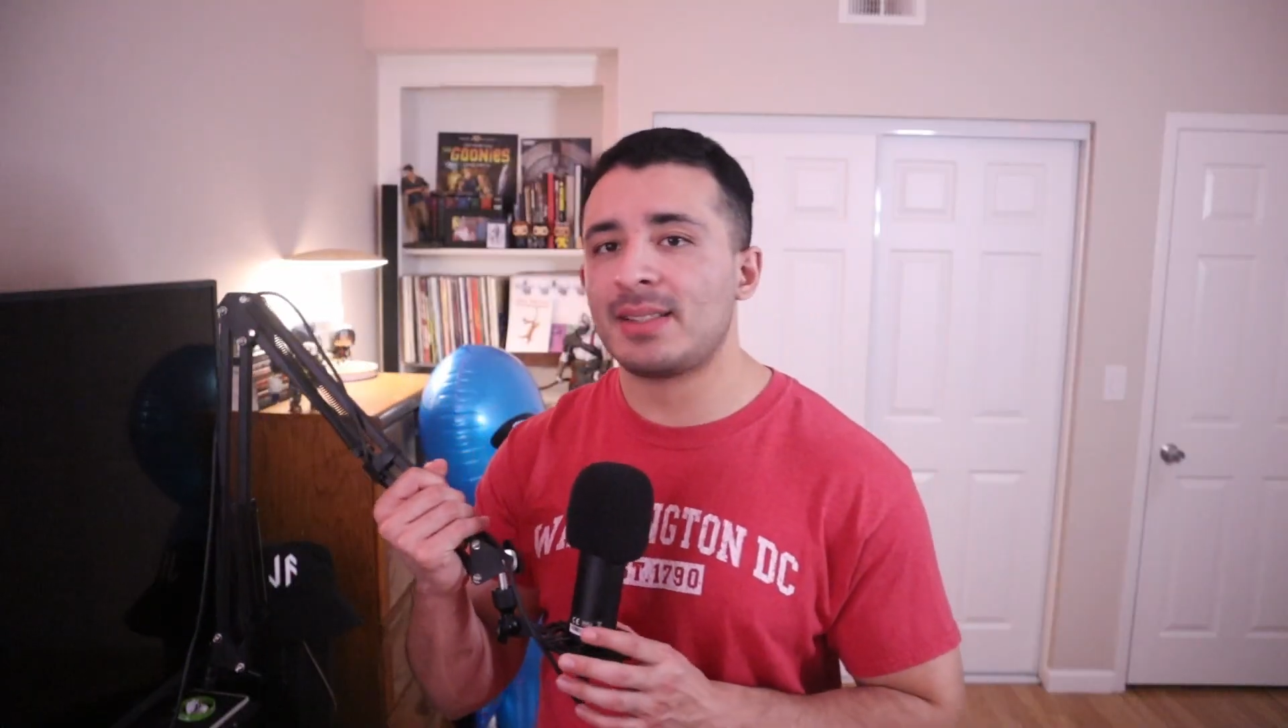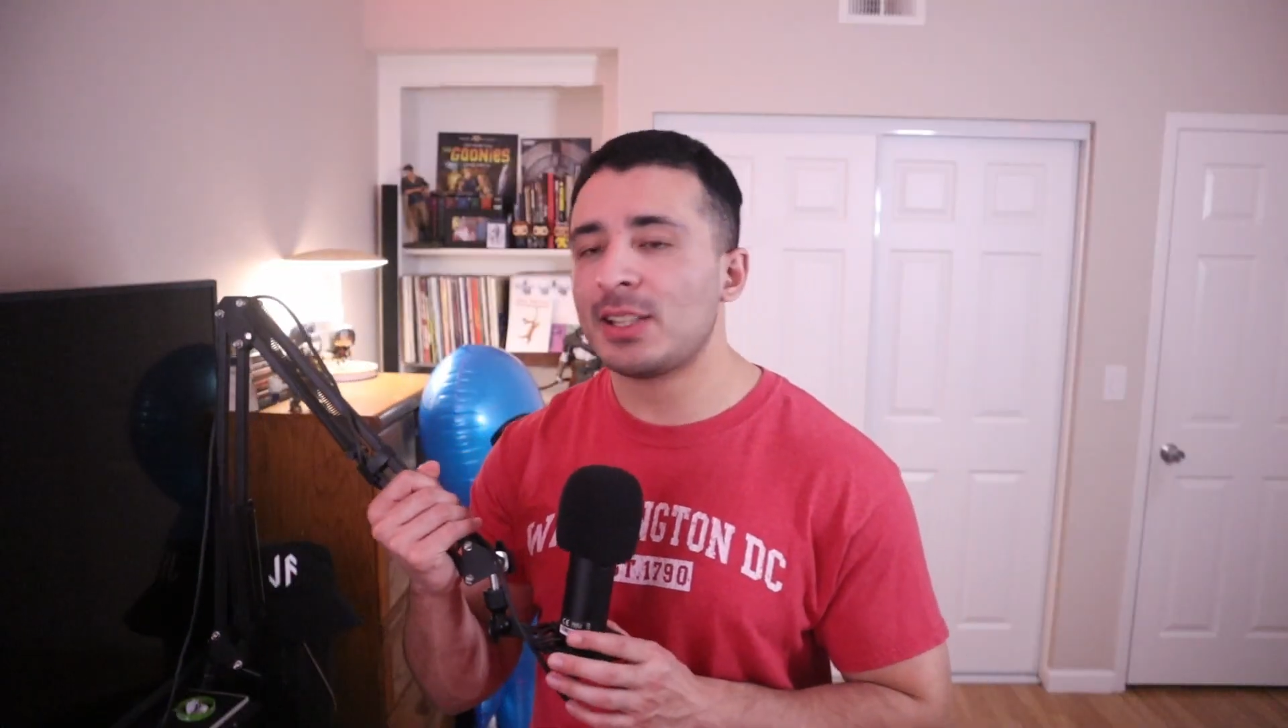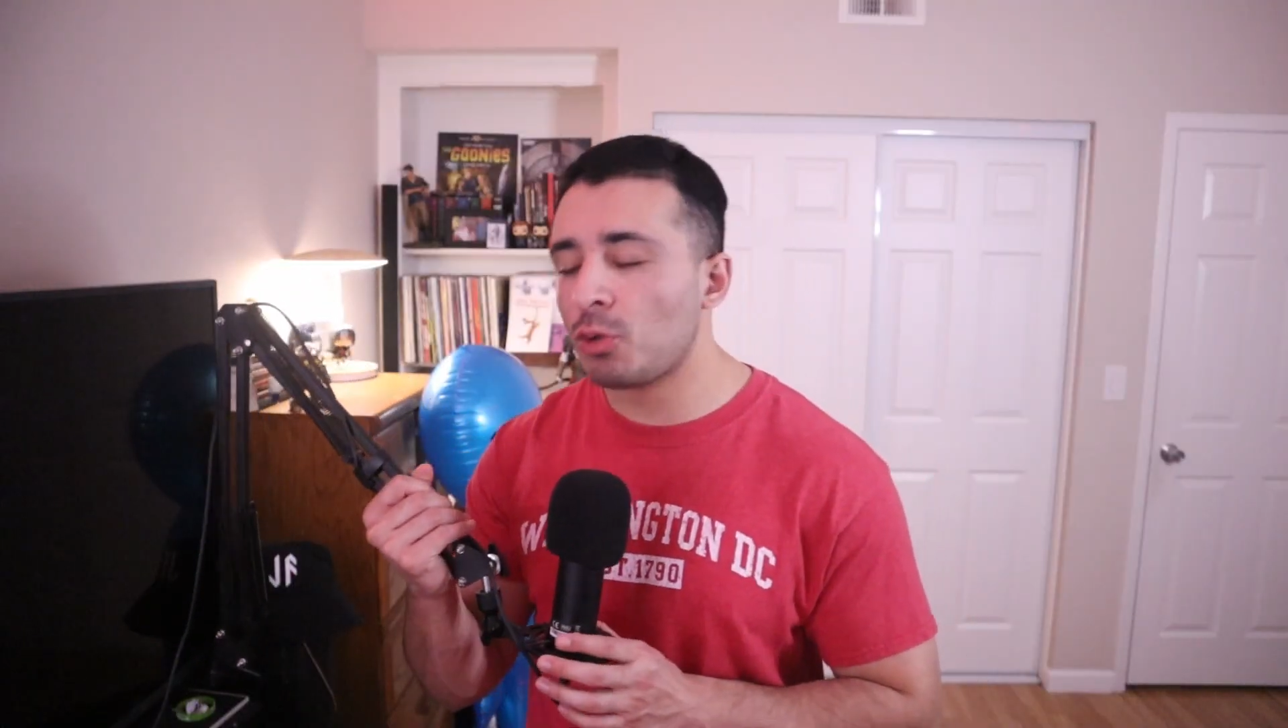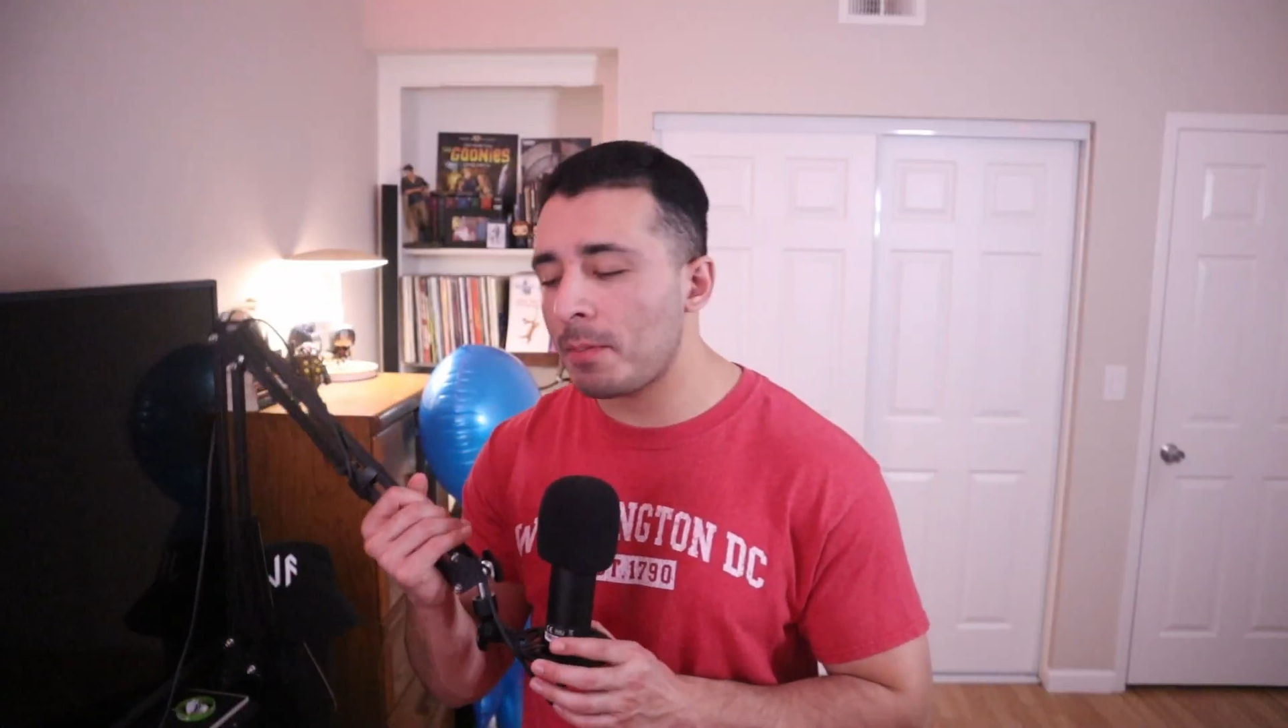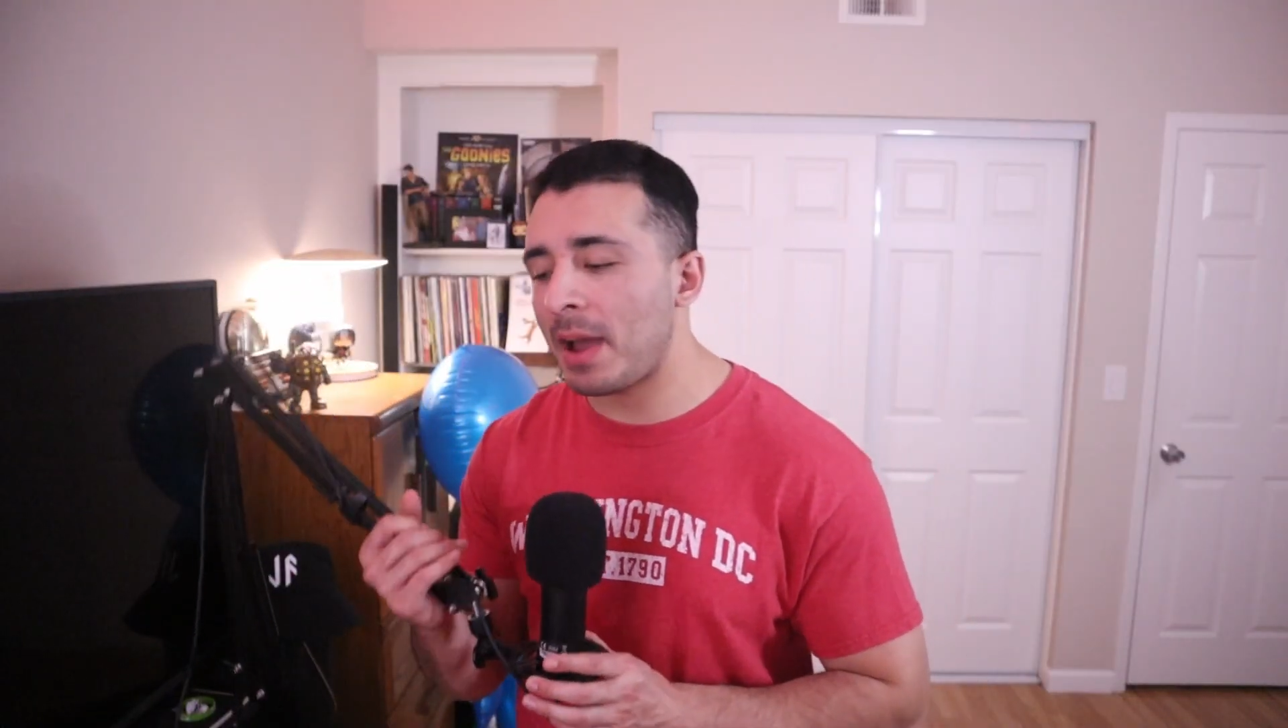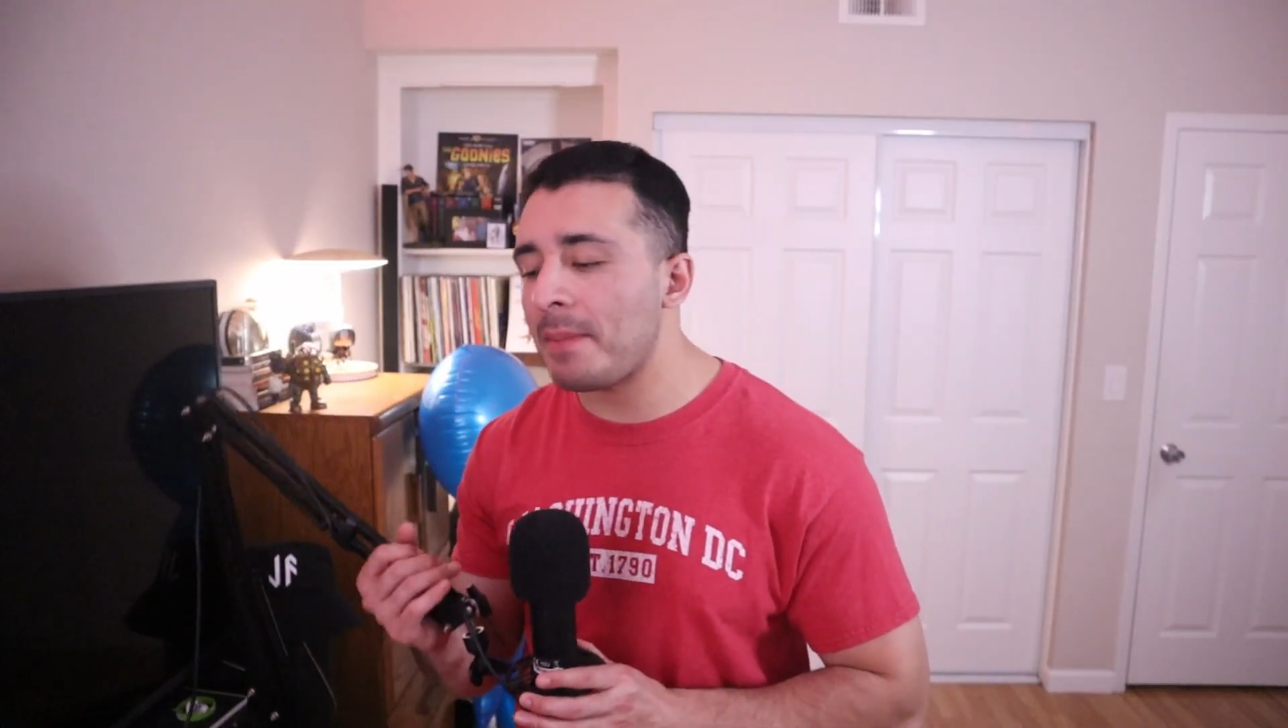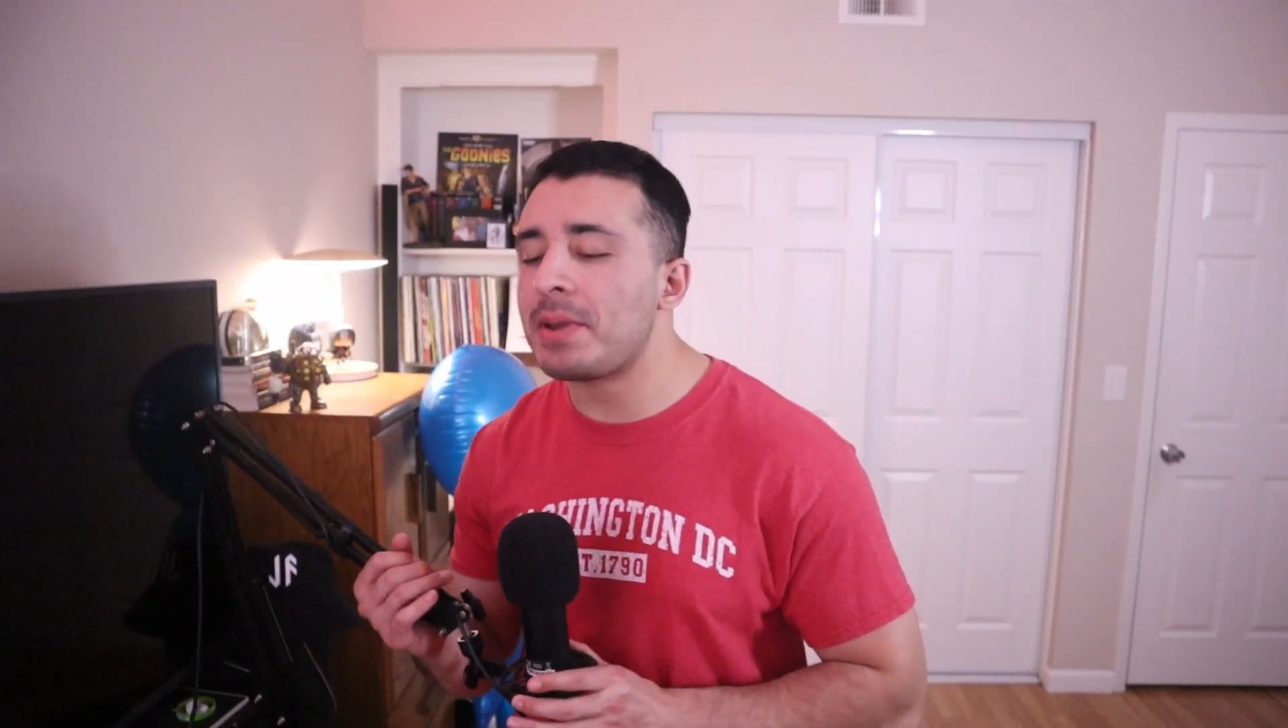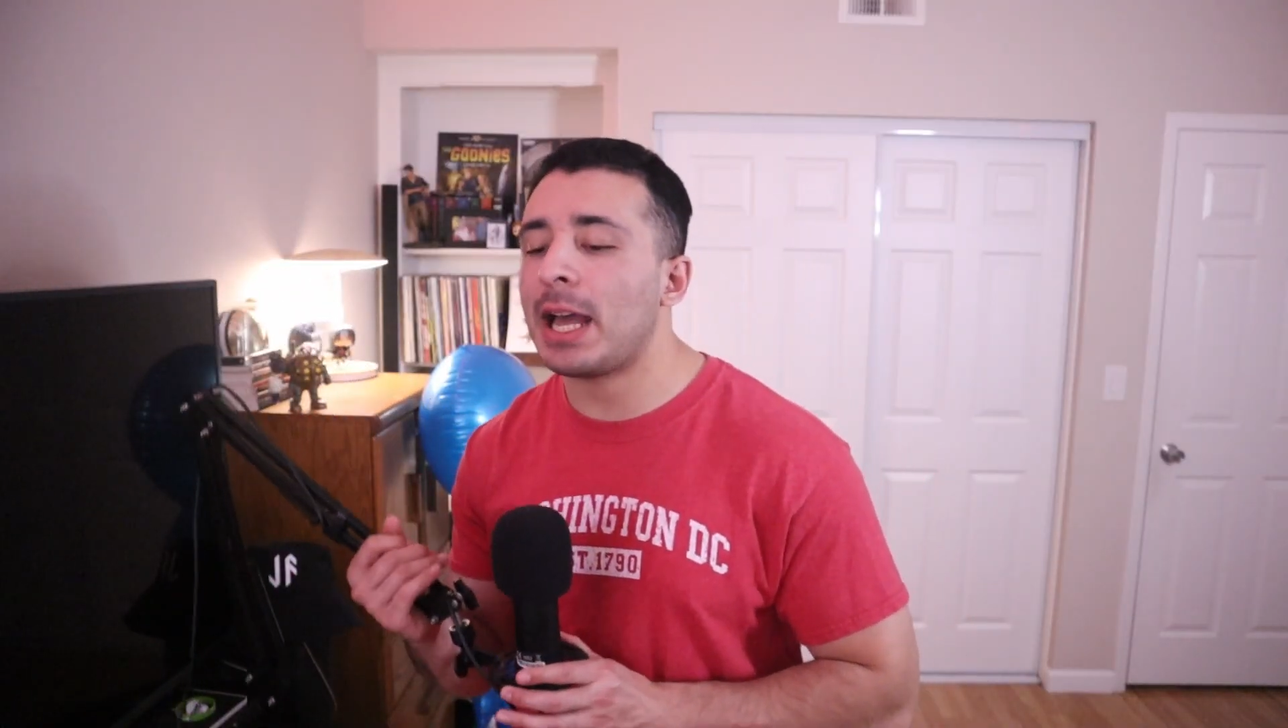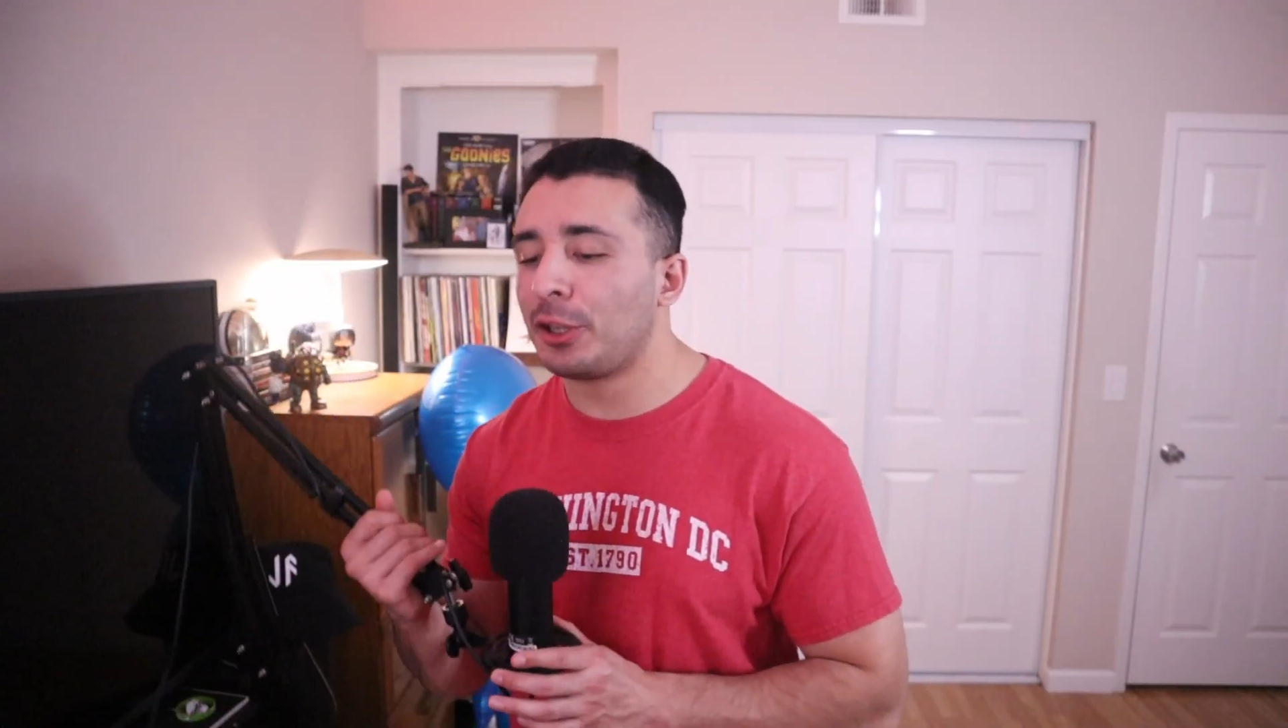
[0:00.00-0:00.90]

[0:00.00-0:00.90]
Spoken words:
this one might be a